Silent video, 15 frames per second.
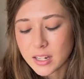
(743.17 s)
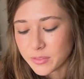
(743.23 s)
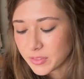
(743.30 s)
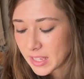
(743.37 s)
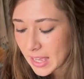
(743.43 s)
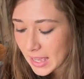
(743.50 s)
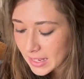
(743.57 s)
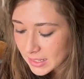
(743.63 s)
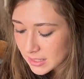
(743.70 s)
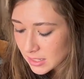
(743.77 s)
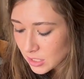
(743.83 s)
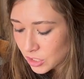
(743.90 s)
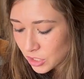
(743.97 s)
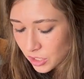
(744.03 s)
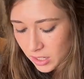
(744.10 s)
of cakes
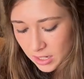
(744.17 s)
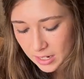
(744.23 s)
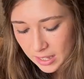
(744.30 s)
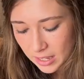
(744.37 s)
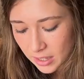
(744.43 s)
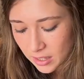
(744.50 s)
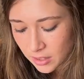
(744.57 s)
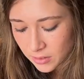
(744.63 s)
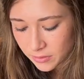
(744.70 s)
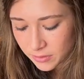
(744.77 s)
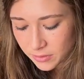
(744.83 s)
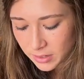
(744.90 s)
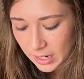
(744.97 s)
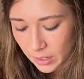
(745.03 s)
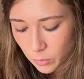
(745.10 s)
that you can have,
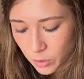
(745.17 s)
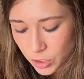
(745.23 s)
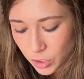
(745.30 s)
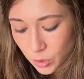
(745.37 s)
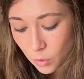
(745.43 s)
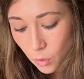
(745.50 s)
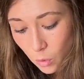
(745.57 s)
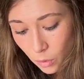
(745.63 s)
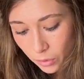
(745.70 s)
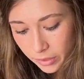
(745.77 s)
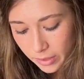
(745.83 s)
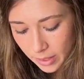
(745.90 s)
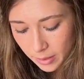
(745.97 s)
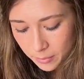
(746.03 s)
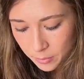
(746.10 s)
like what you call
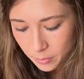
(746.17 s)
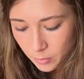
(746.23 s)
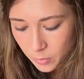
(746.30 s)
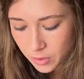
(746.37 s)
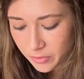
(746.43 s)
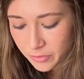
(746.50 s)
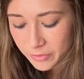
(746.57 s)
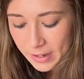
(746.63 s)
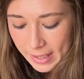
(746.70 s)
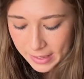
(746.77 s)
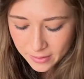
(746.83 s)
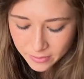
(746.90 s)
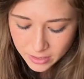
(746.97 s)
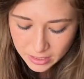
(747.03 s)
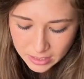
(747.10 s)
them, the
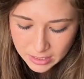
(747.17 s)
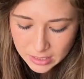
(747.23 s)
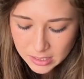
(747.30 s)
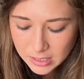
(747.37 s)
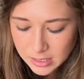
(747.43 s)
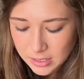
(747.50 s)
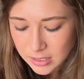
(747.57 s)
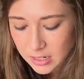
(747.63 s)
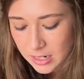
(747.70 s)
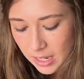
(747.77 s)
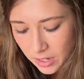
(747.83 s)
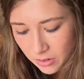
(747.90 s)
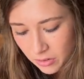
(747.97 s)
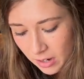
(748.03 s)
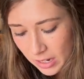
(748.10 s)
flavors, the
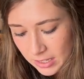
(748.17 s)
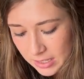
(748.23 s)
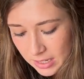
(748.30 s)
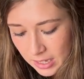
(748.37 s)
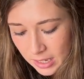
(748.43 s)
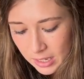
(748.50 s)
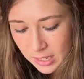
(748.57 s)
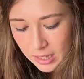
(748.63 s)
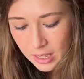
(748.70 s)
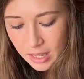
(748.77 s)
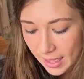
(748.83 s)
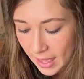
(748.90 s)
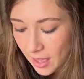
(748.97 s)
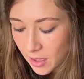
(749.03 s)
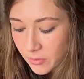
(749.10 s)
decorating.
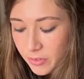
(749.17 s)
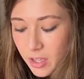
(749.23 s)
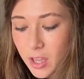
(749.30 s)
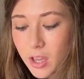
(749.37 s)
Have